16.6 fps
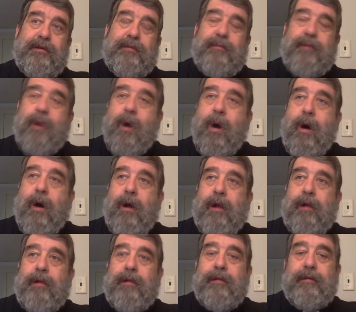
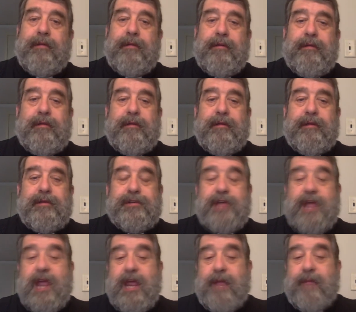Paul,
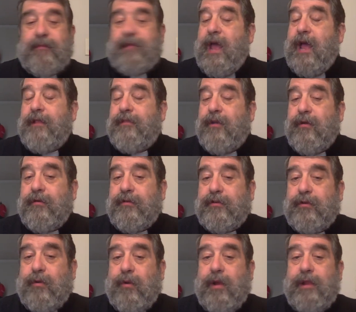James had their
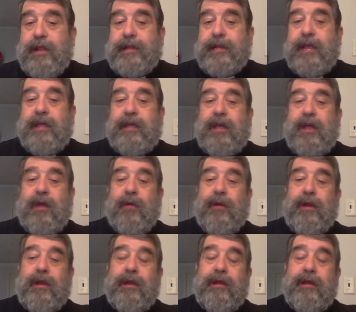story that they carried.